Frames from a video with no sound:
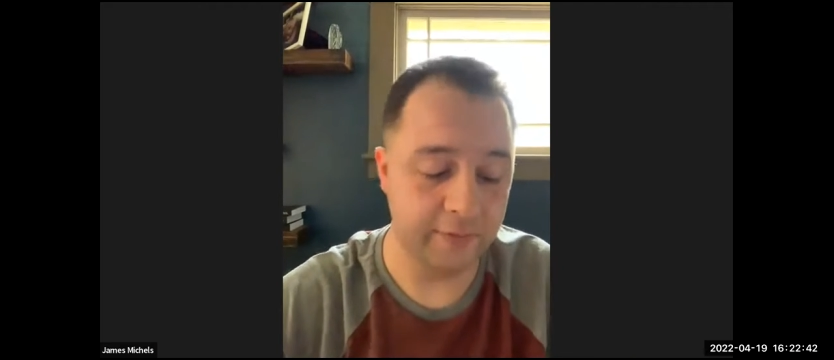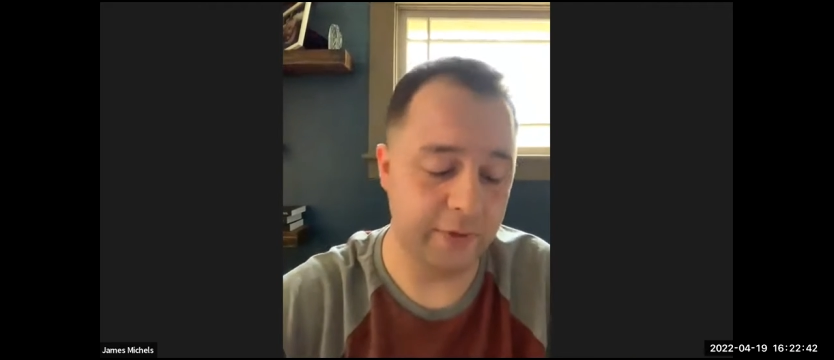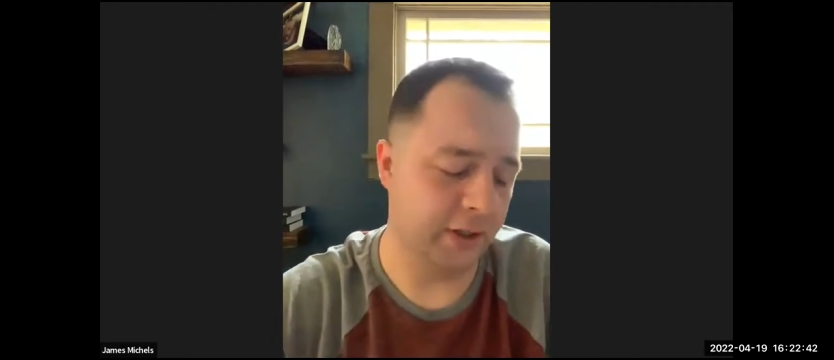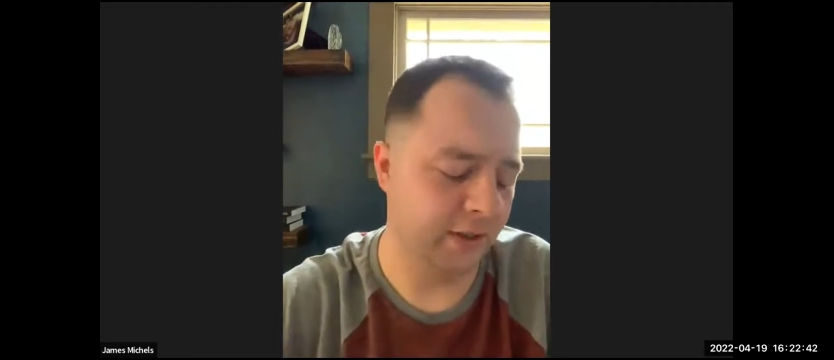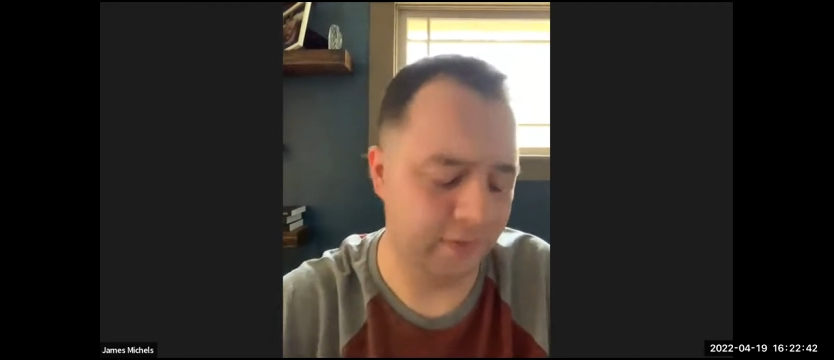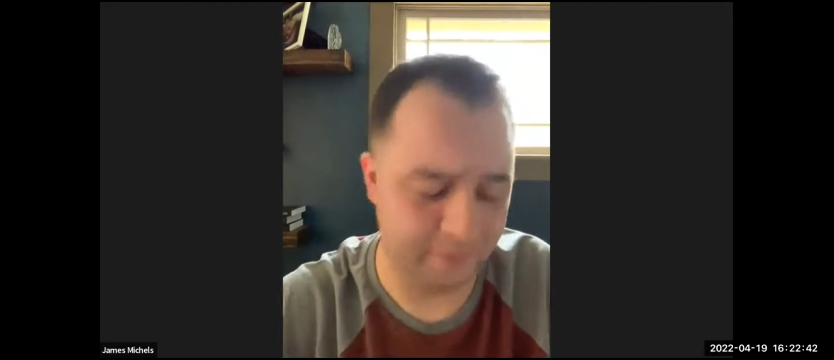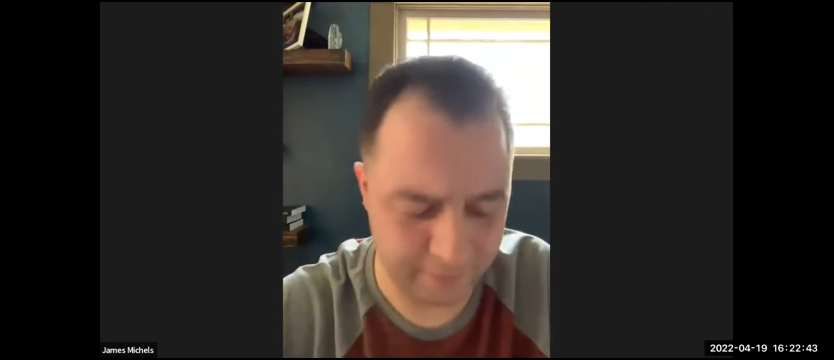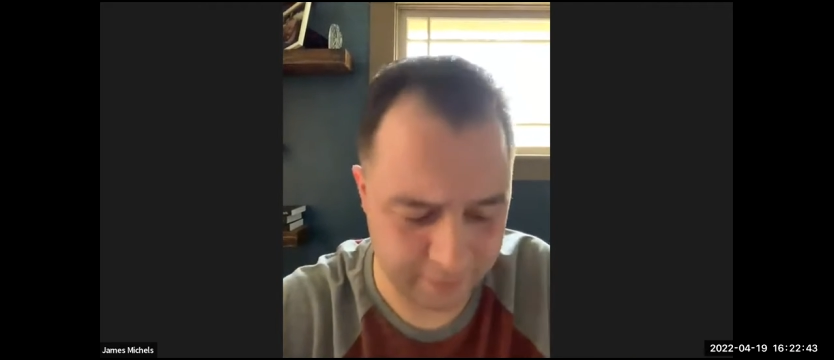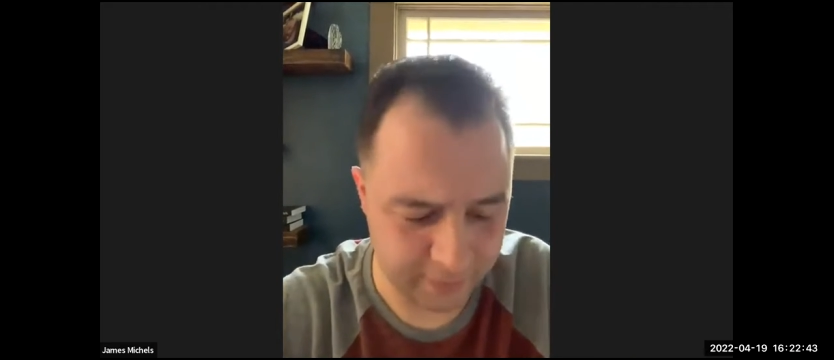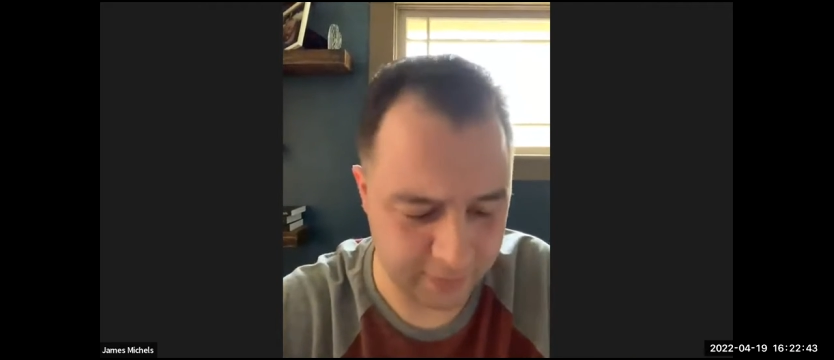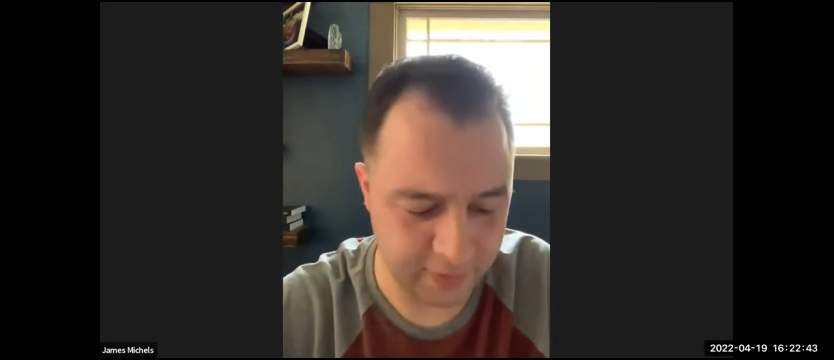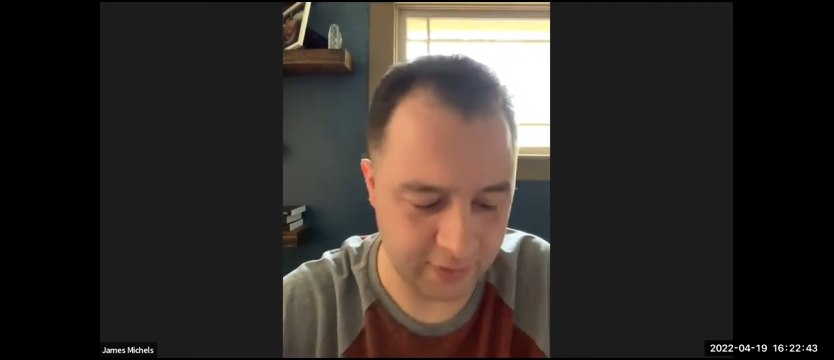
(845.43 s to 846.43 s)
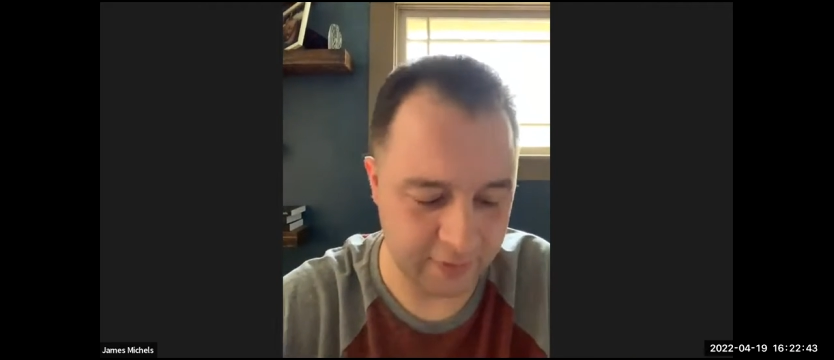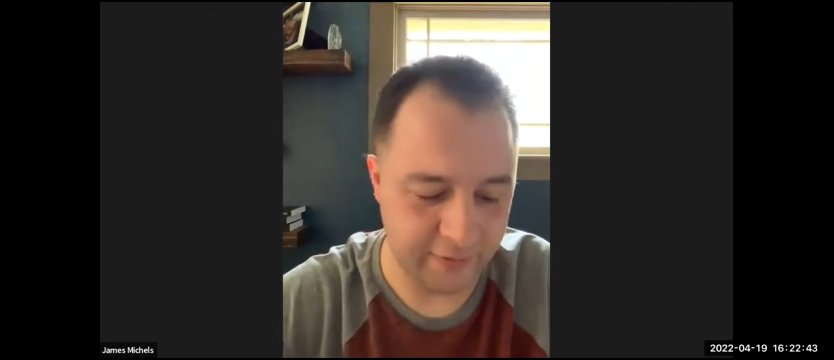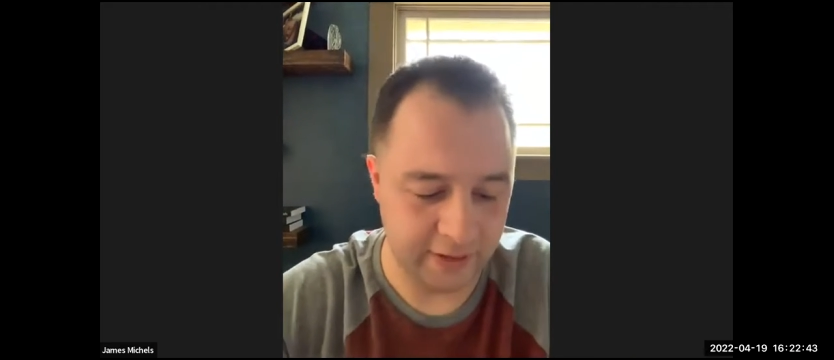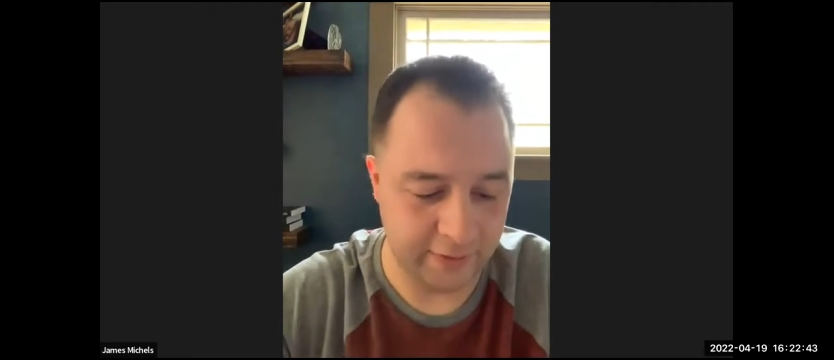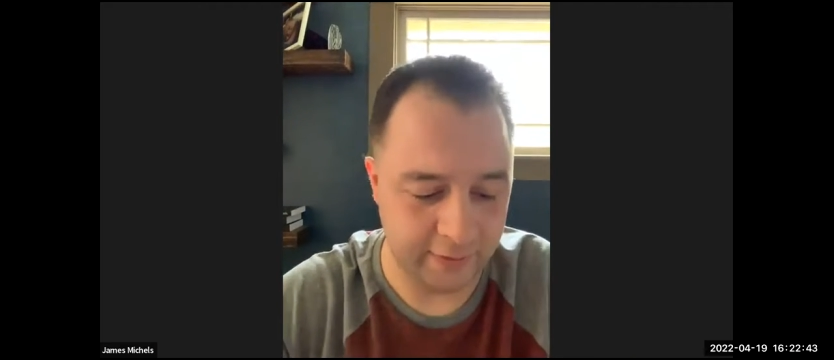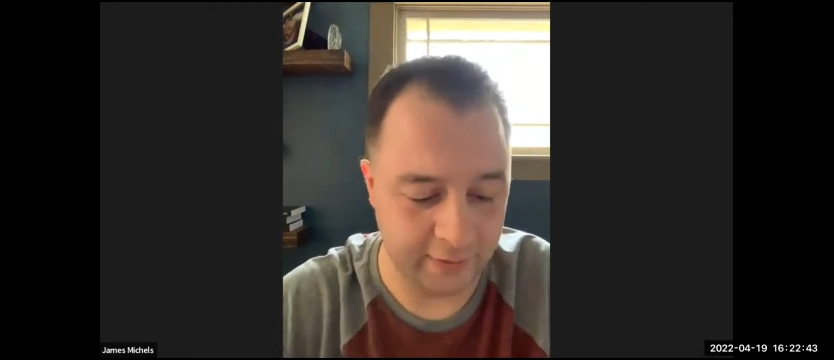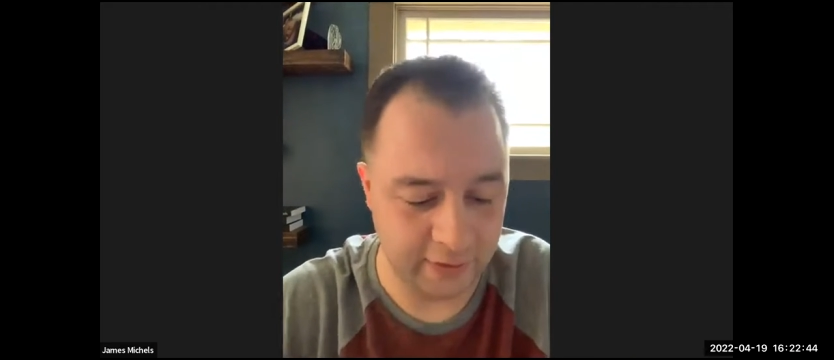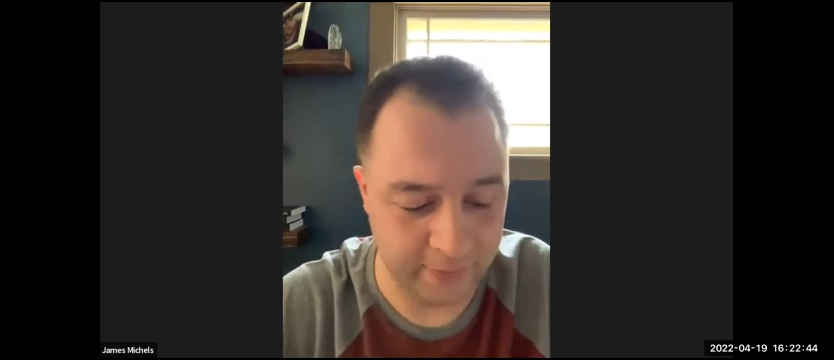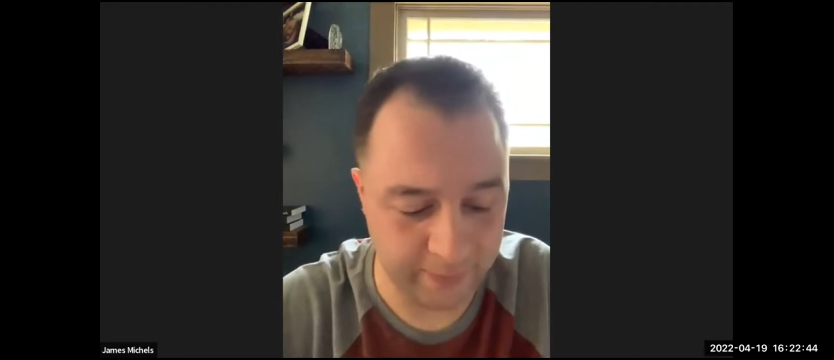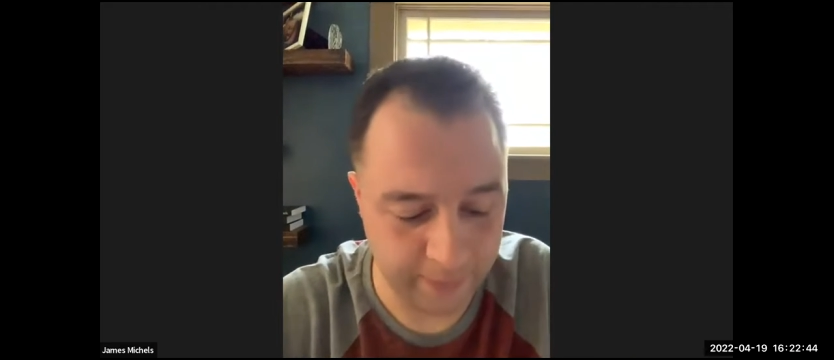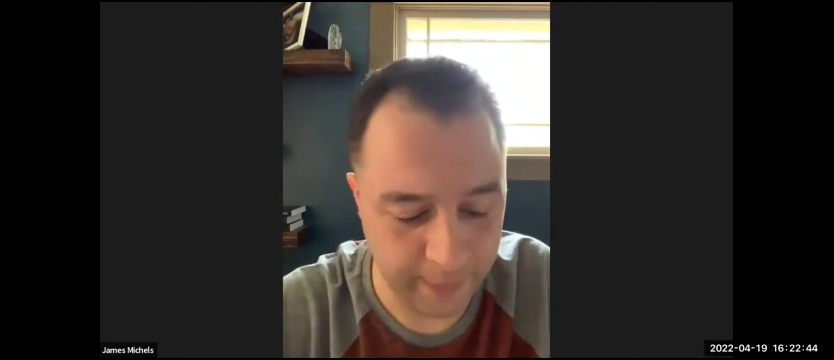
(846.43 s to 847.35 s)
Fuck it, LeVon thought.